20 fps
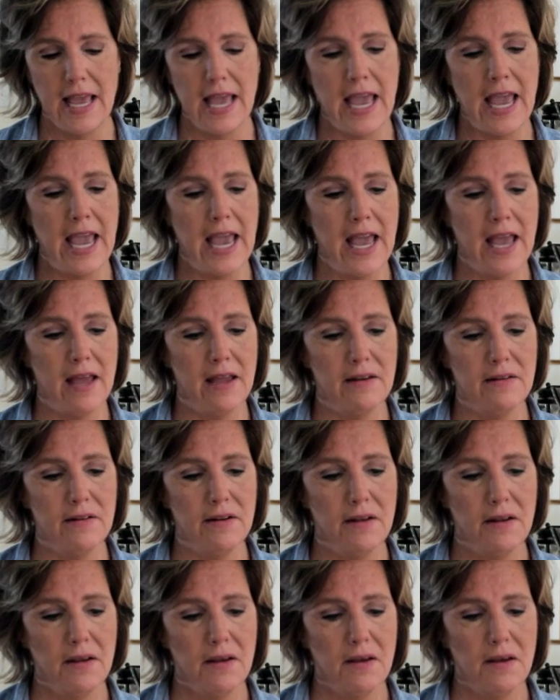And
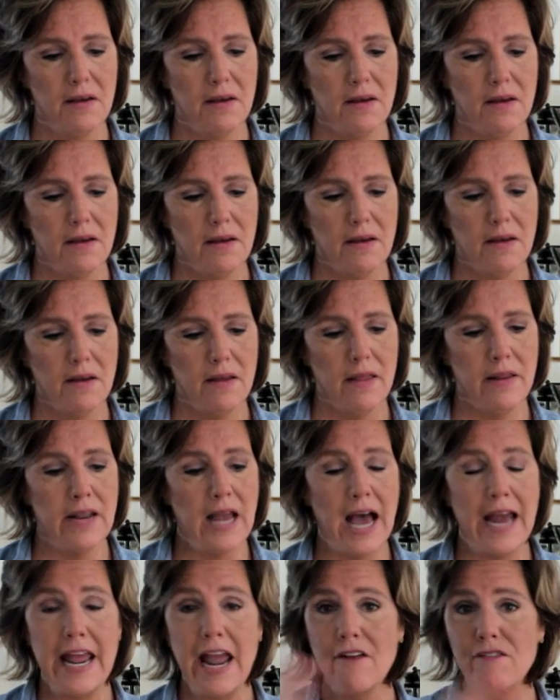
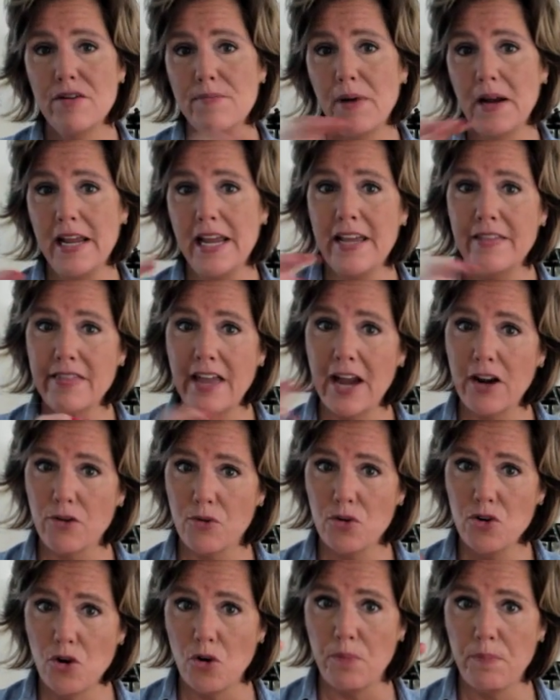not everybody in that
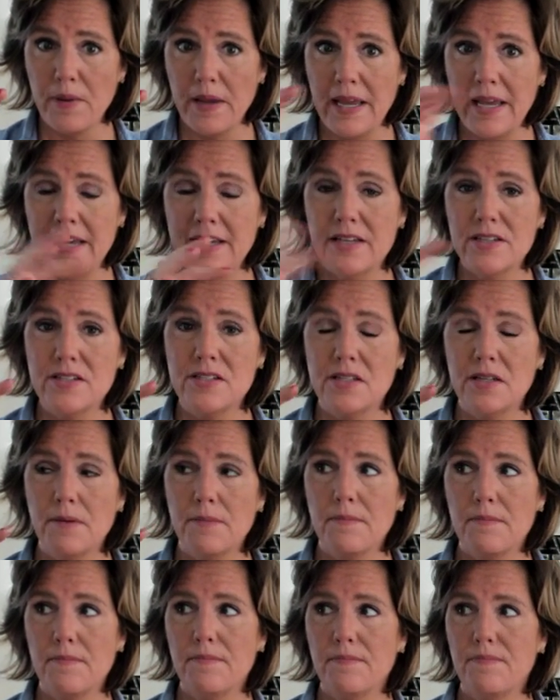group is
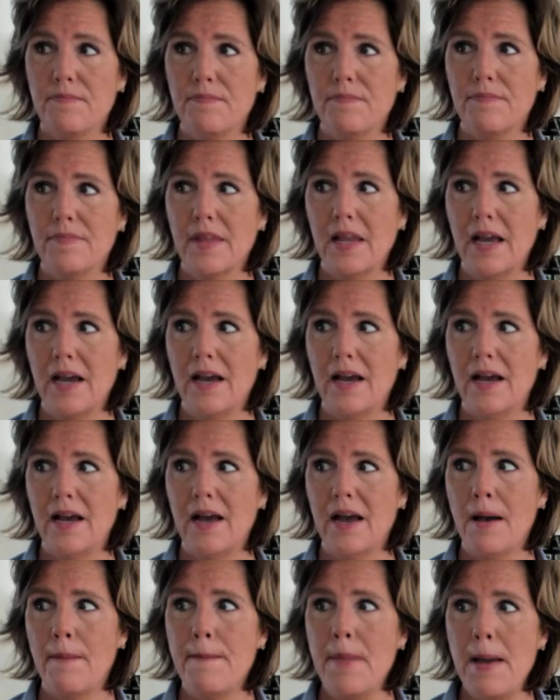
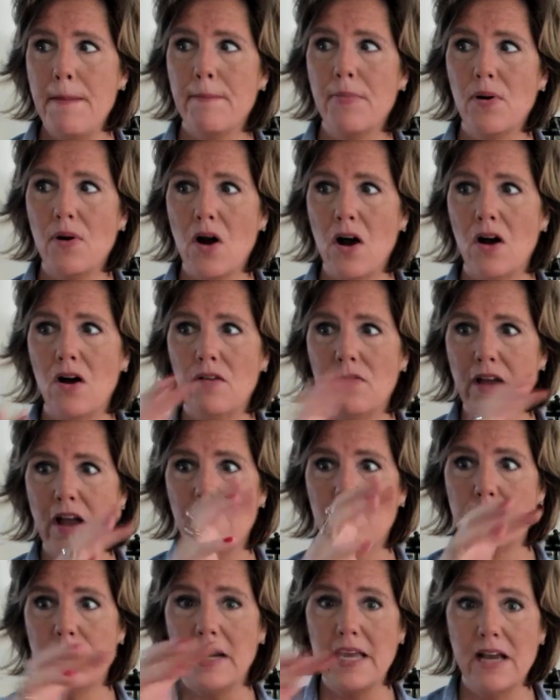a member of
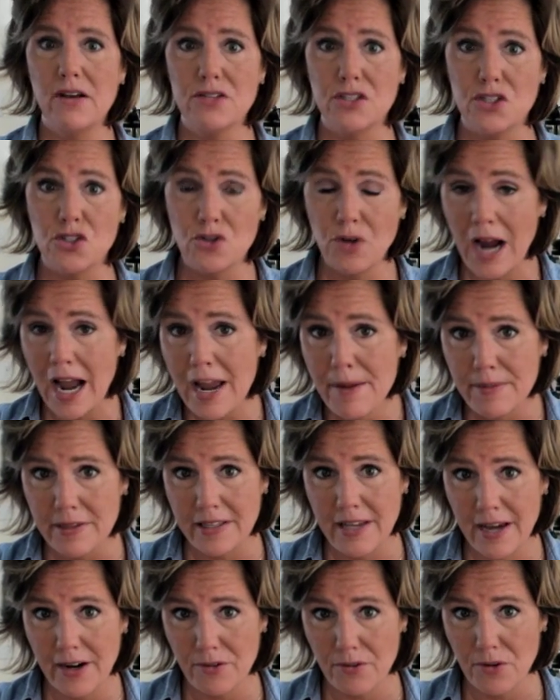everybody else's tribe in
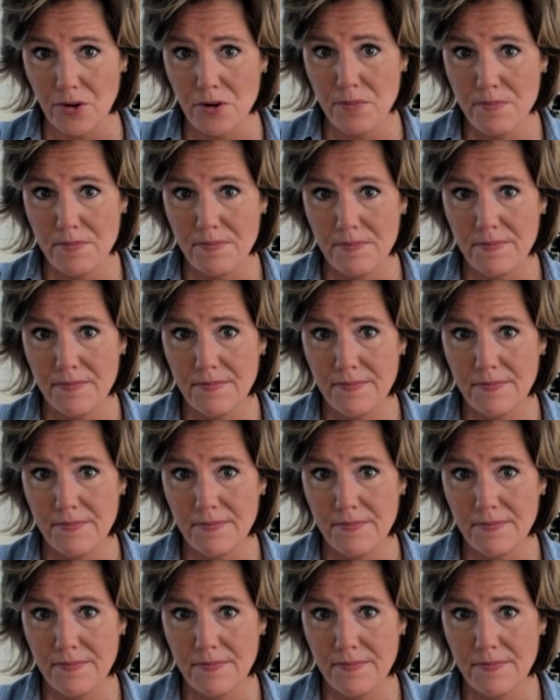that group,